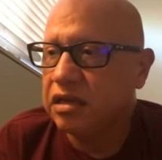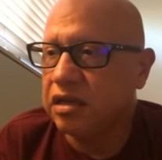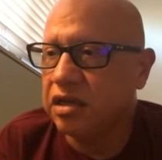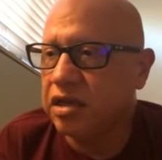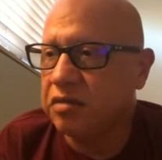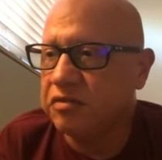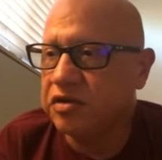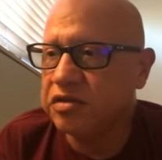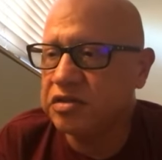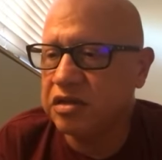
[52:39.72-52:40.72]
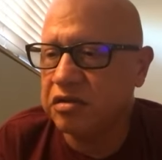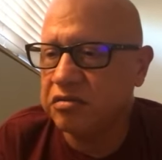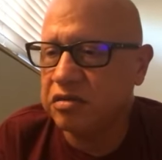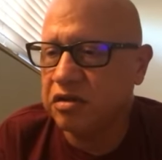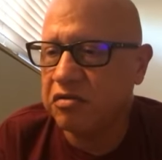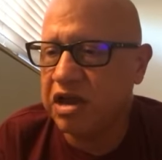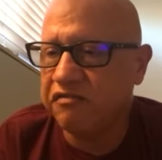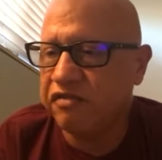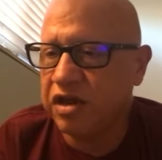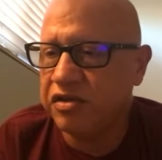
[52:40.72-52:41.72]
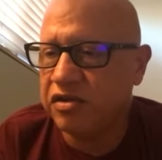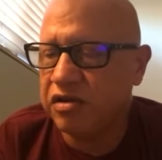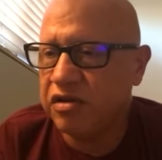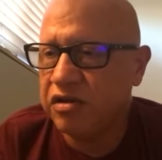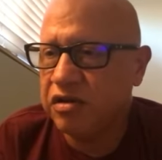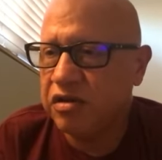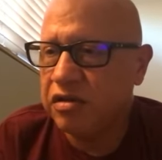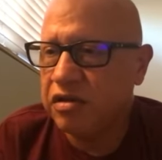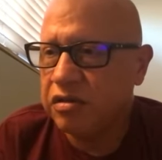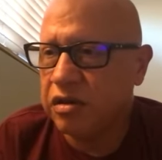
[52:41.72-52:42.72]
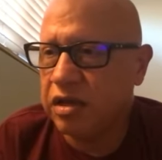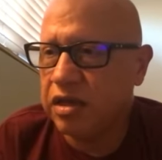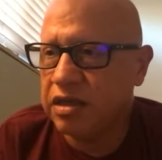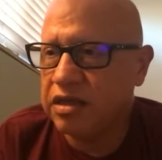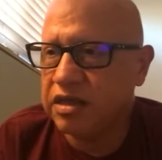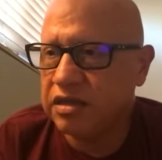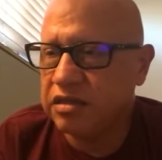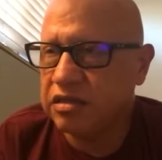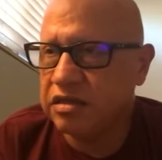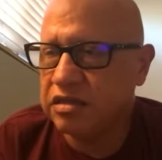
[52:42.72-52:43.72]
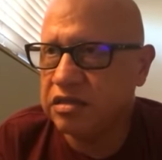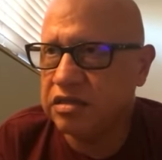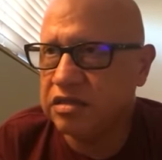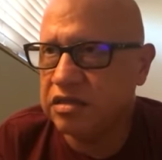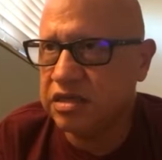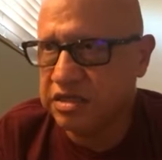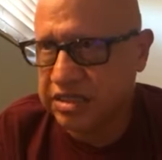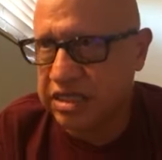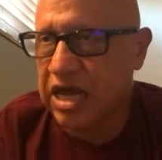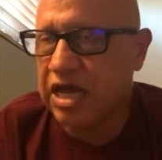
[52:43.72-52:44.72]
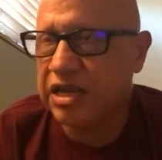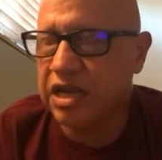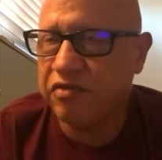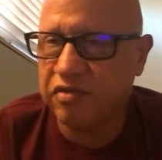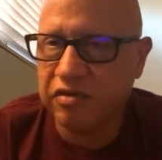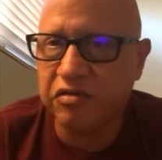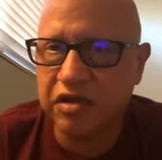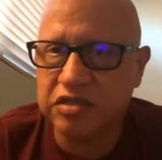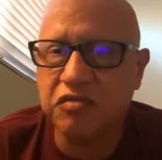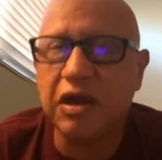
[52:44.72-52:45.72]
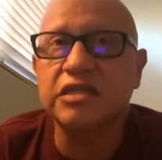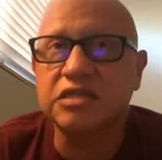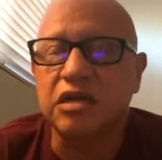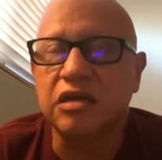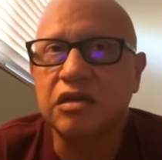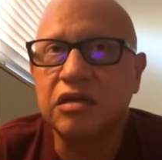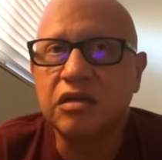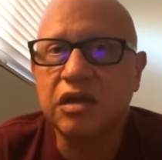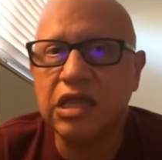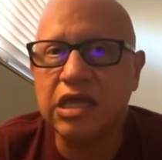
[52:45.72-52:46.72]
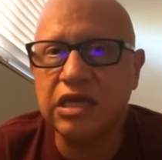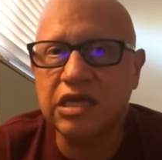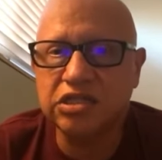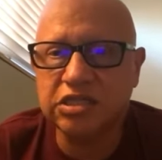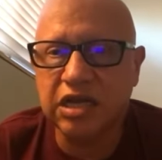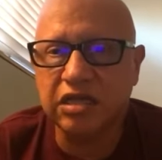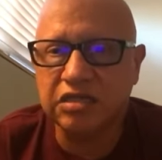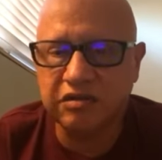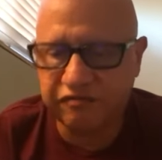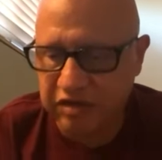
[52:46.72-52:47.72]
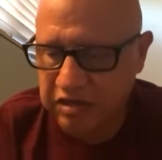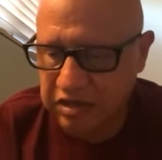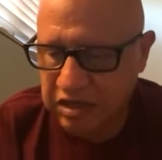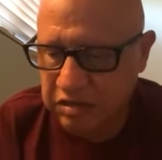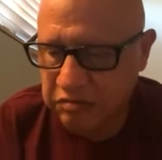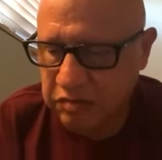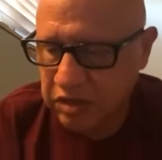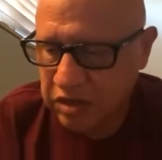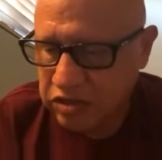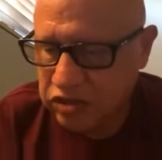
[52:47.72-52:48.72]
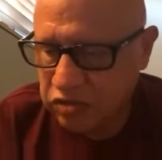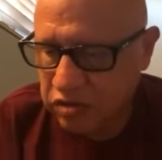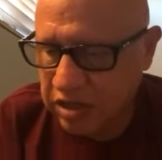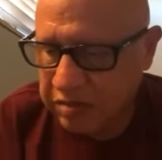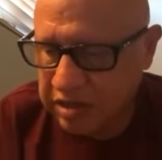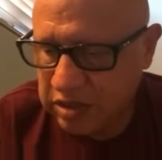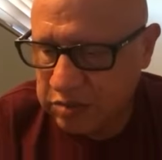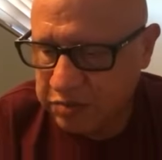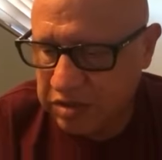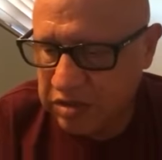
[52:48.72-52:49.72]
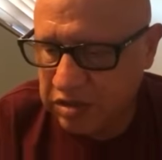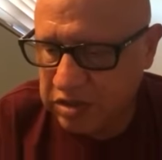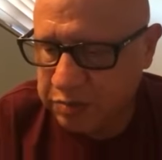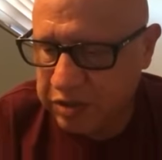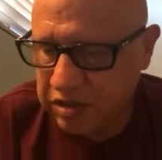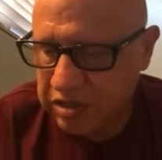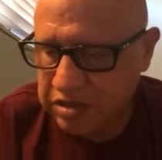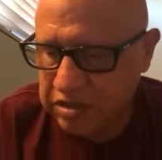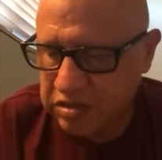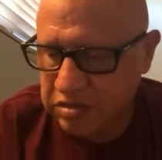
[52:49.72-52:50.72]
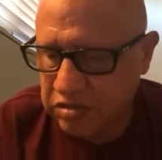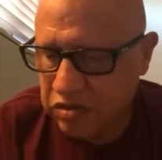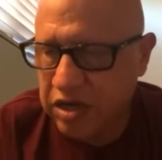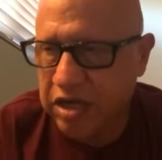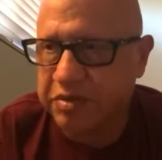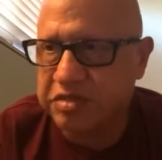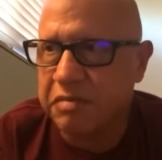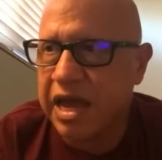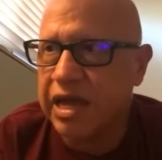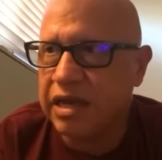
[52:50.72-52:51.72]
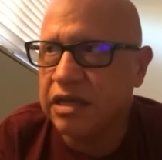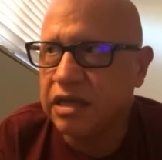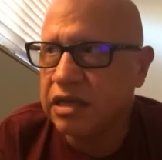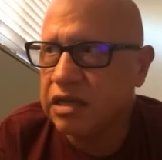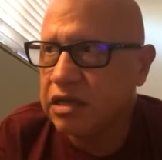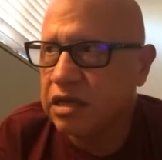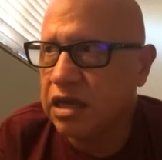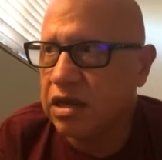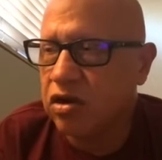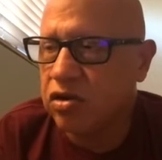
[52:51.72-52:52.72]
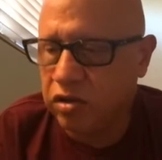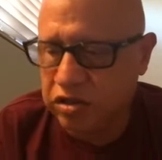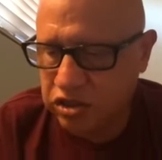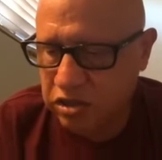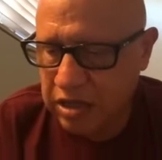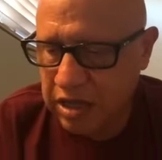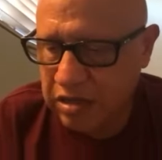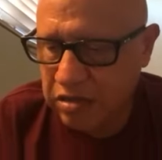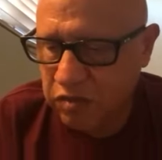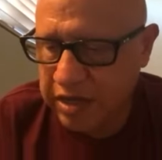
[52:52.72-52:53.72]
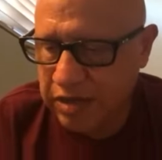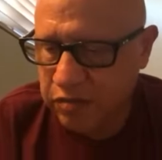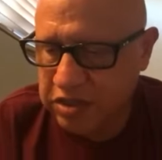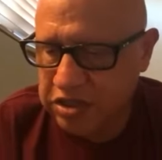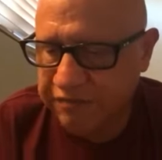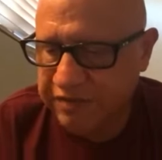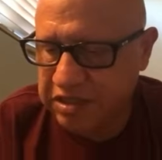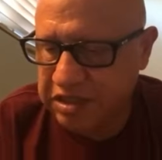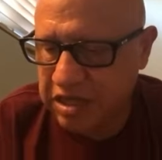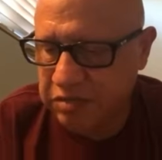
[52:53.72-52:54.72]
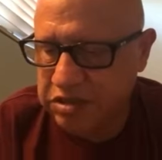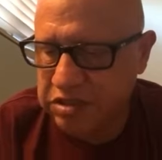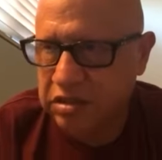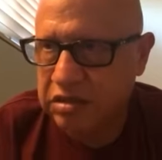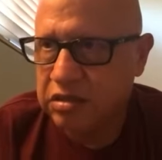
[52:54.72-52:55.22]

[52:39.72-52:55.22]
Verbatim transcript: Um, there's the, the grandfather, uh, the, the, his son, and then the, his grandson. And they each tell a different um, story about ex- their experiences growing up as men in our culture and the way in which oftentimes